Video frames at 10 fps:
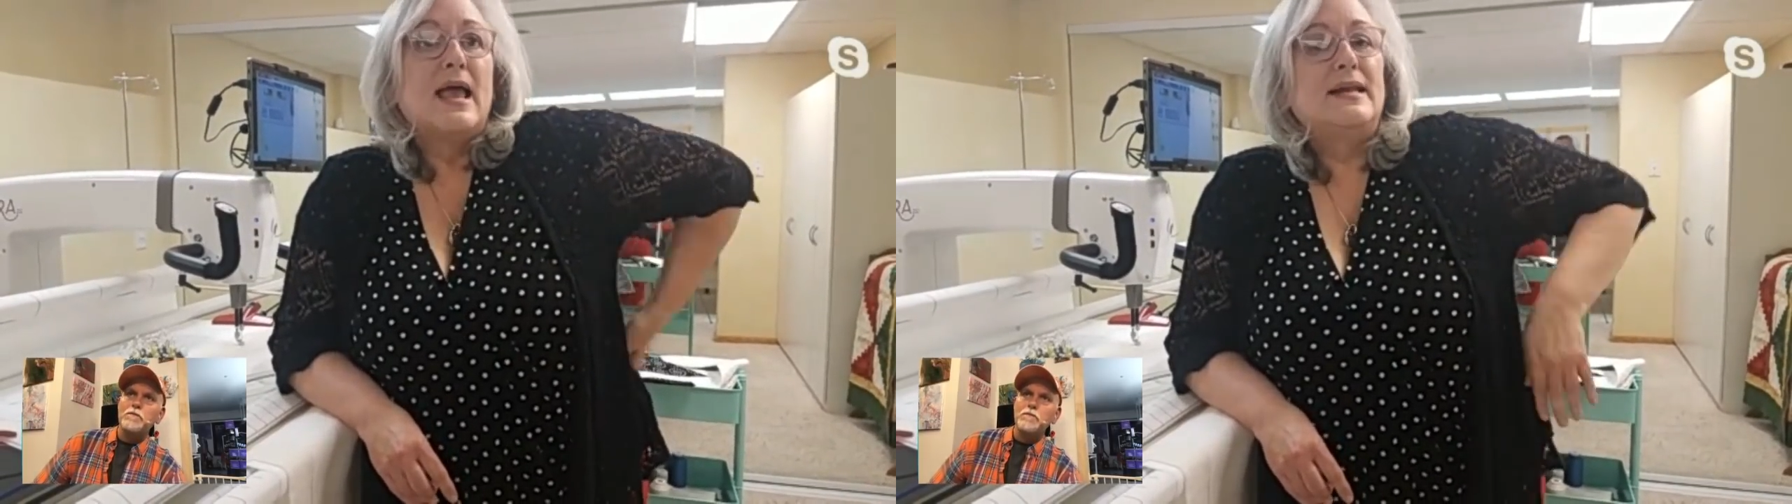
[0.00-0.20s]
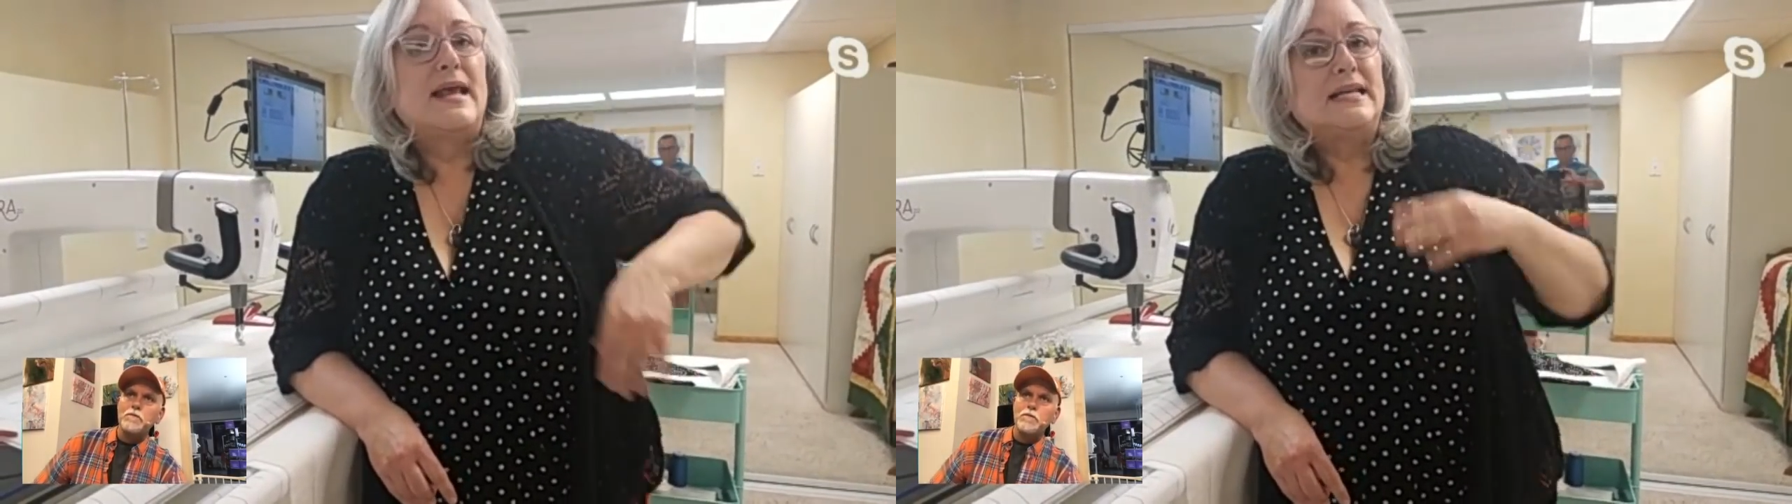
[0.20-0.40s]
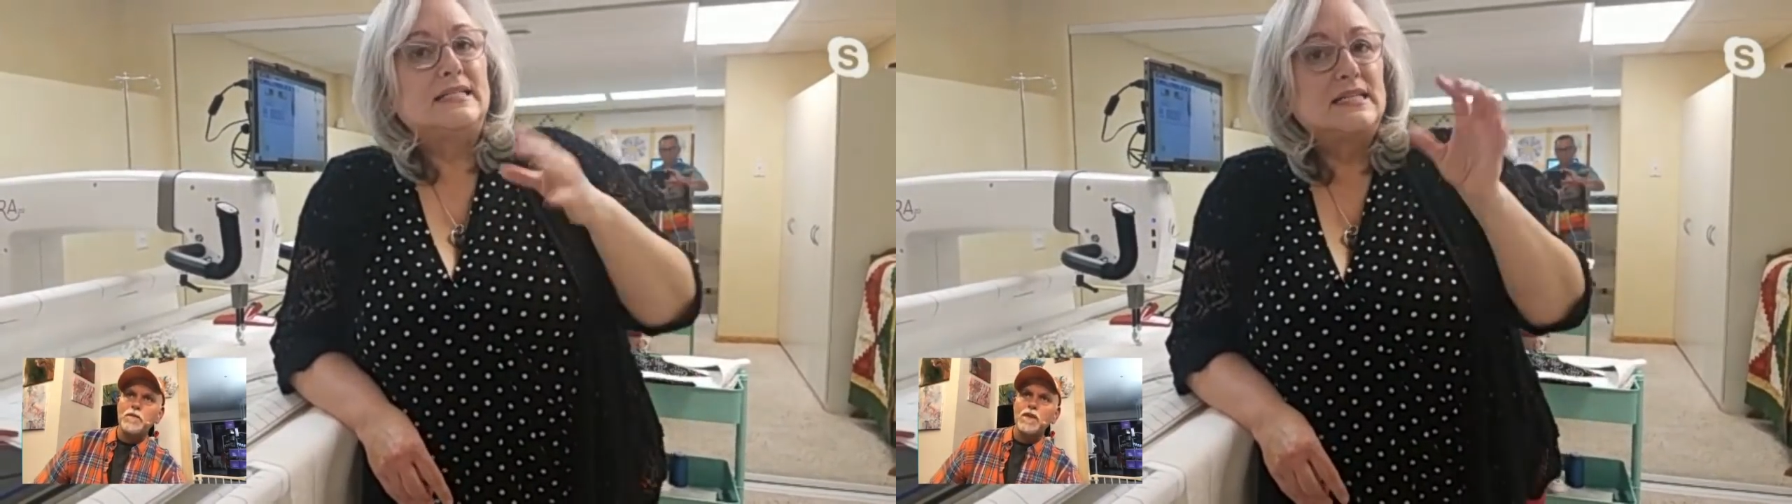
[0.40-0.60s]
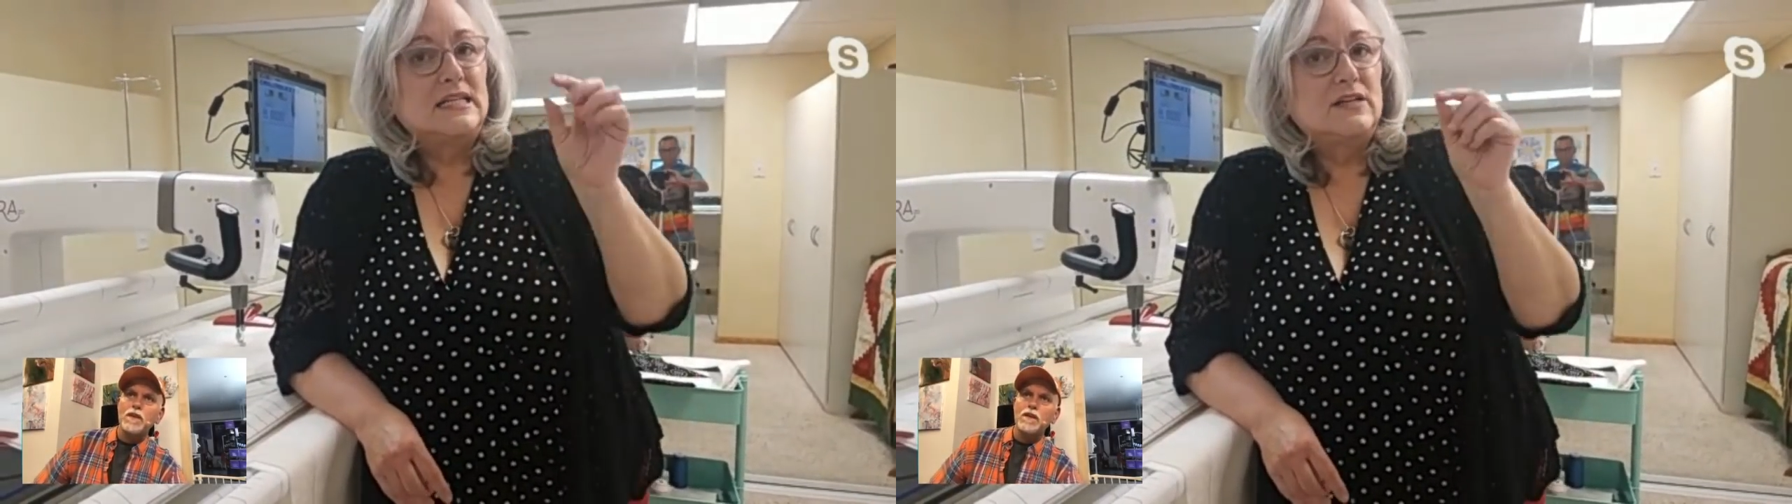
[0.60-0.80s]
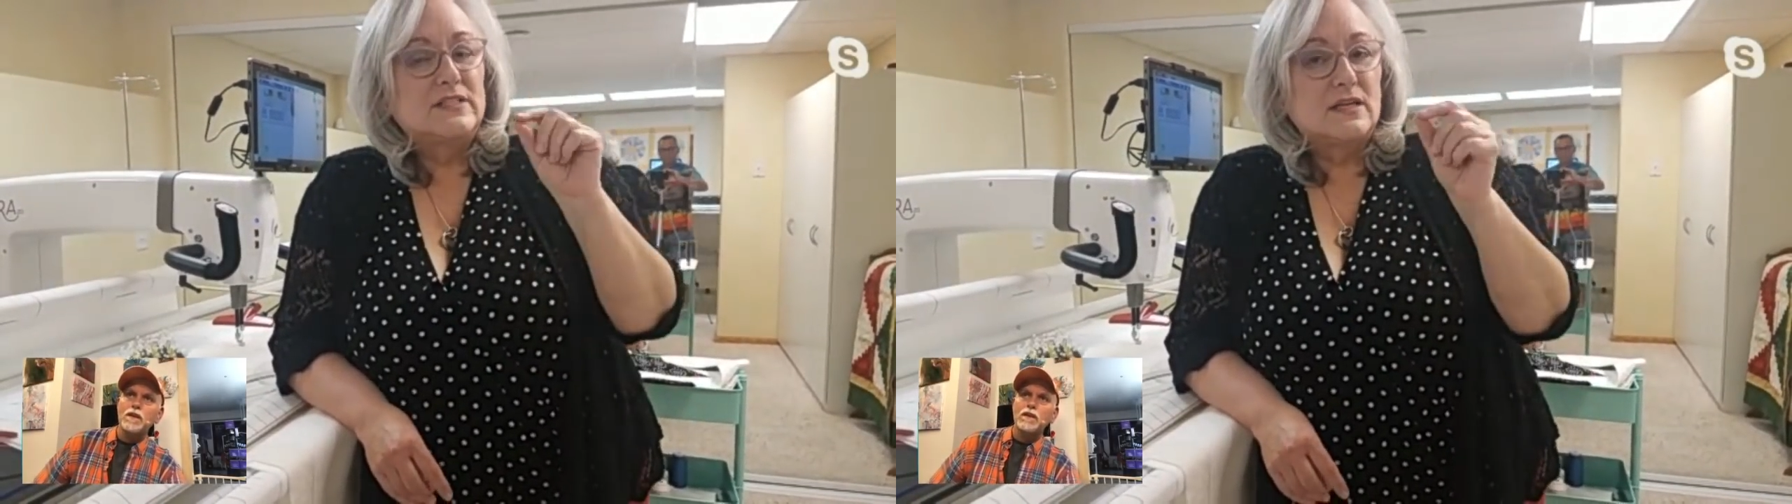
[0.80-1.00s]
And
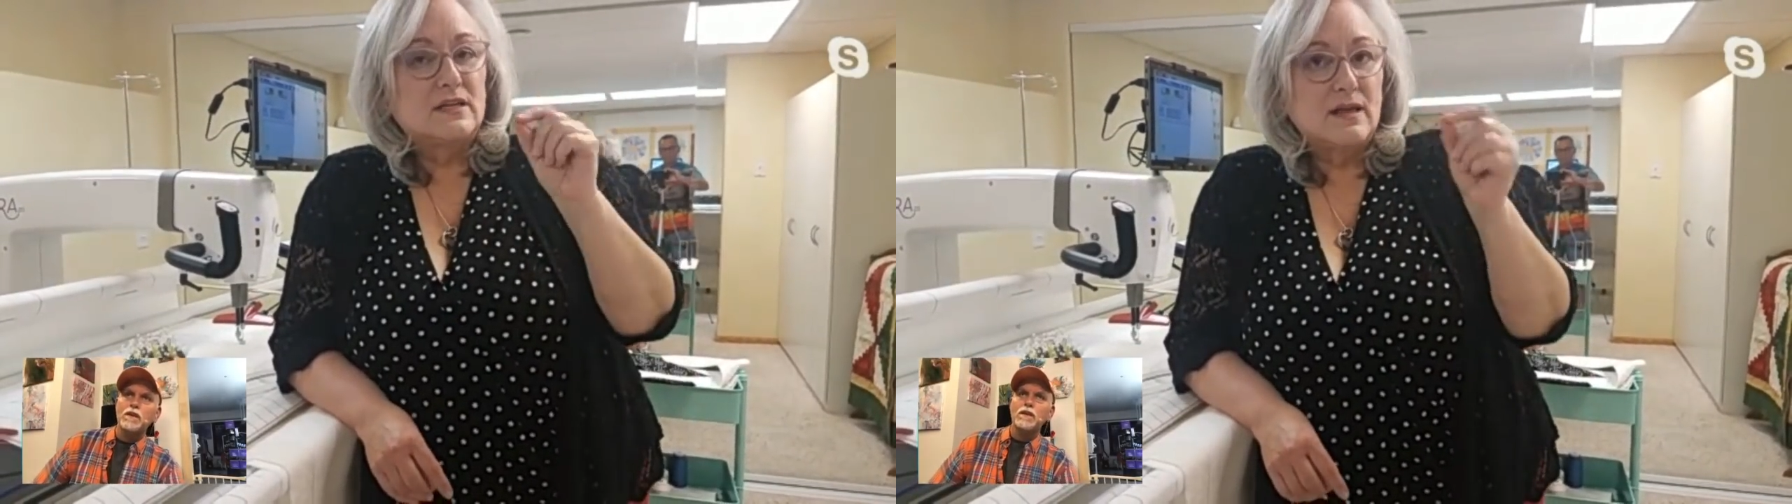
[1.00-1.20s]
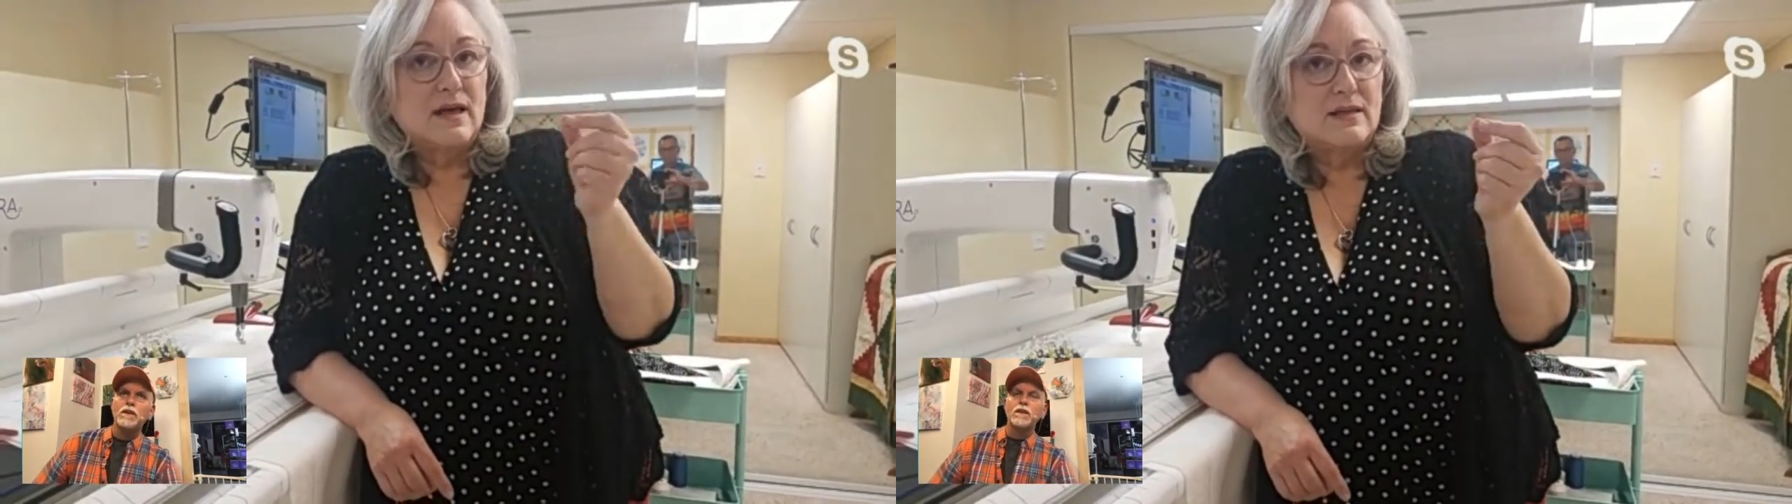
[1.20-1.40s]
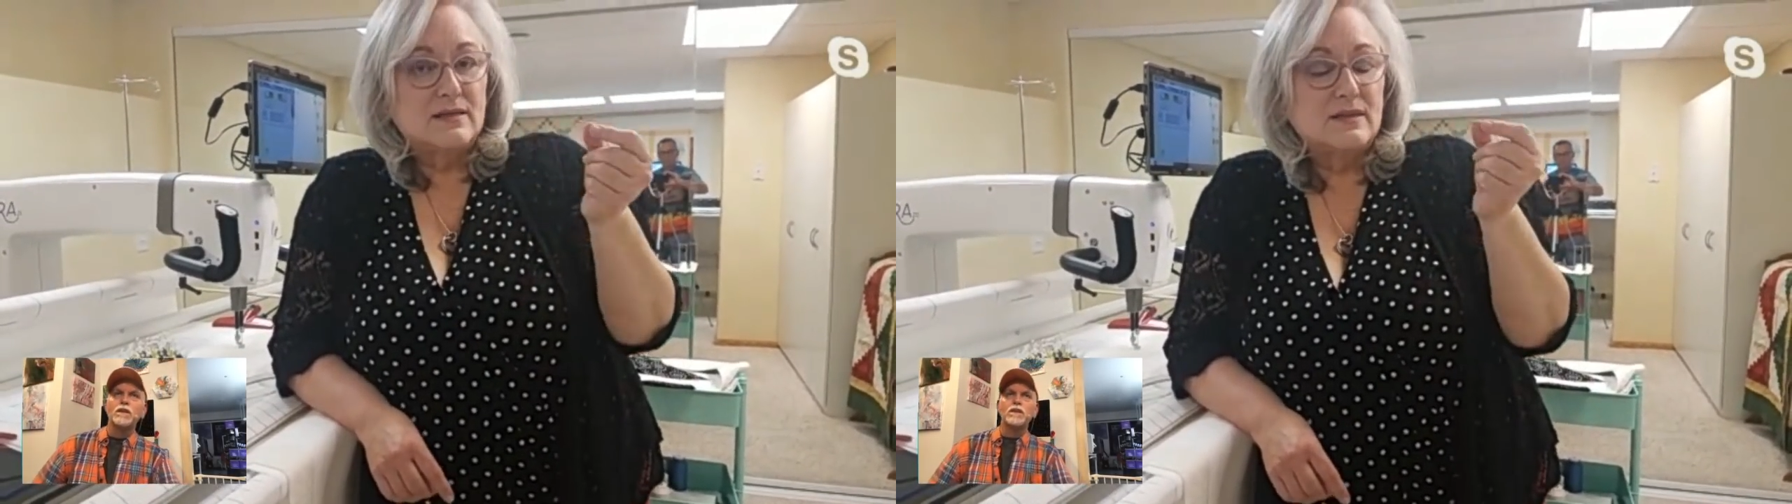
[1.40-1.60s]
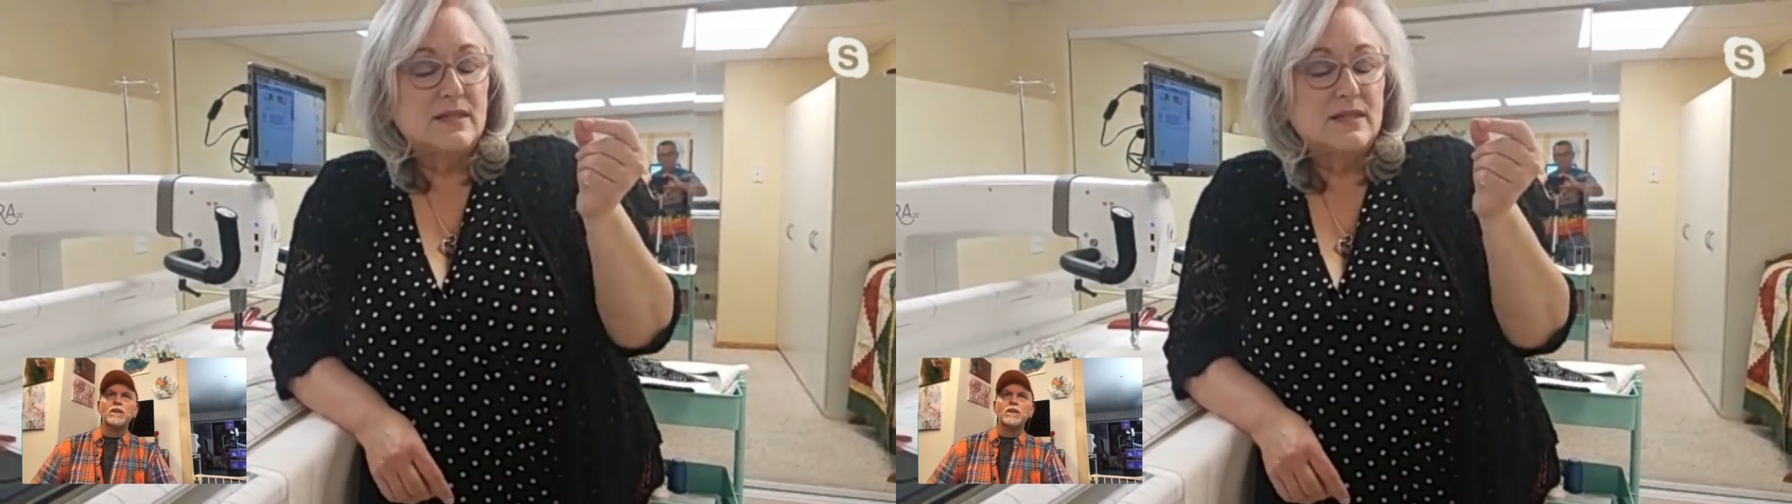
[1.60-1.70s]
if it's a